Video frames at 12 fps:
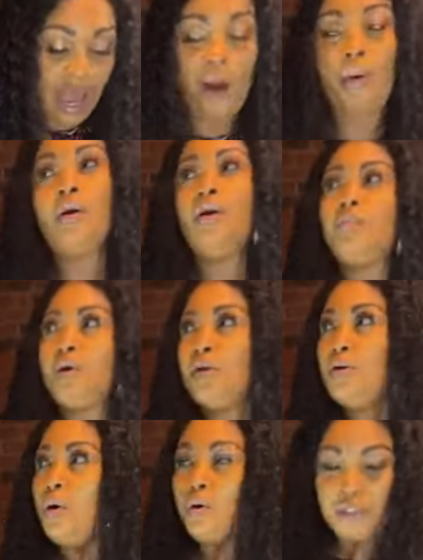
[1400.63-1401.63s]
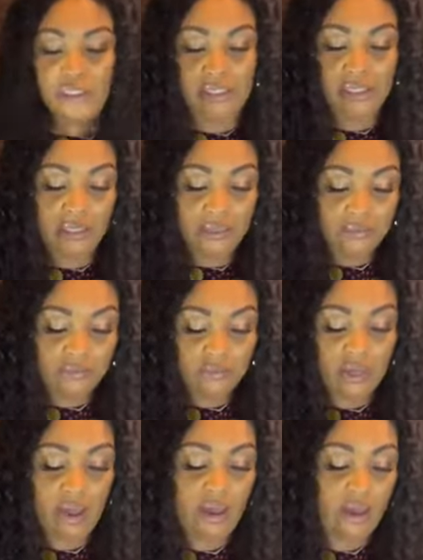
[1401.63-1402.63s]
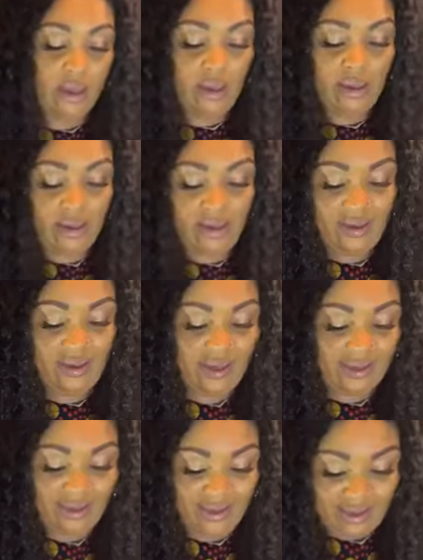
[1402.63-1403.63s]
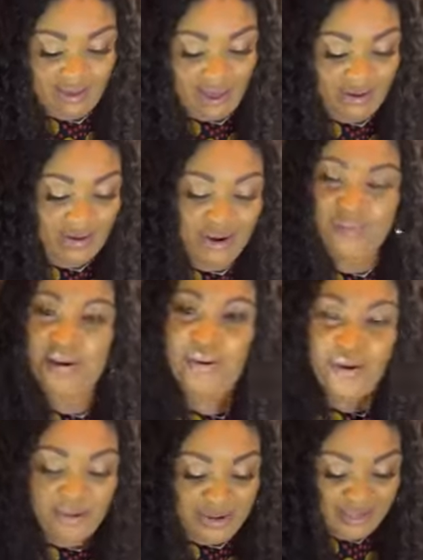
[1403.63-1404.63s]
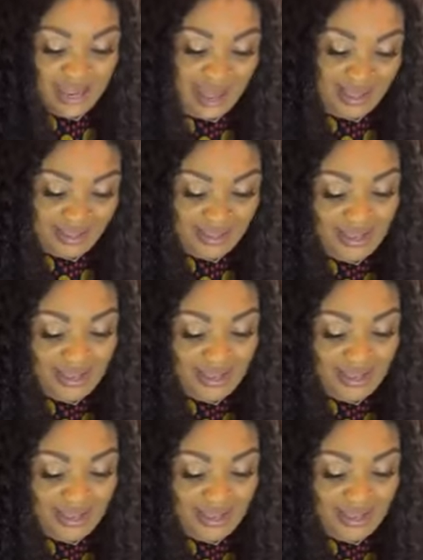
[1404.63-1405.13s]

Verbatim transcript: I want to be nosy. No, no, no. I want to be Kongosa.